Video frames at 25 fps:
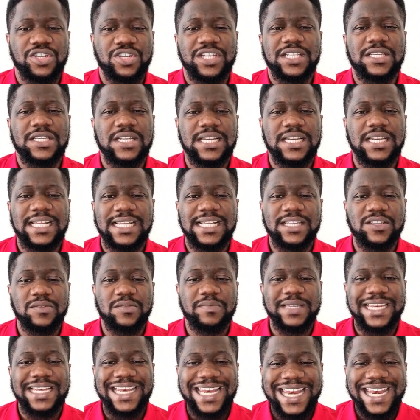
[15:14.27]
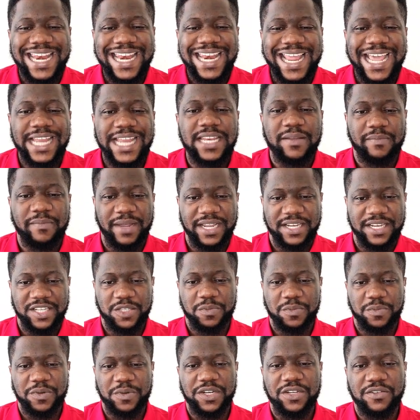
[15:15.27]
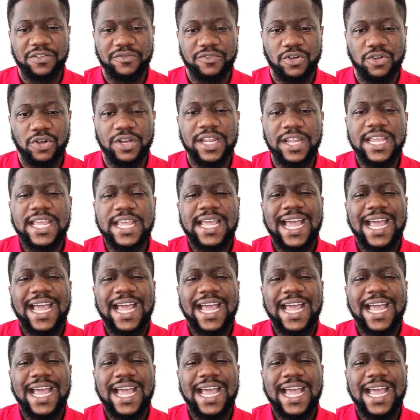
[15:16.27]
You need to learn to be led by the Spirit of God.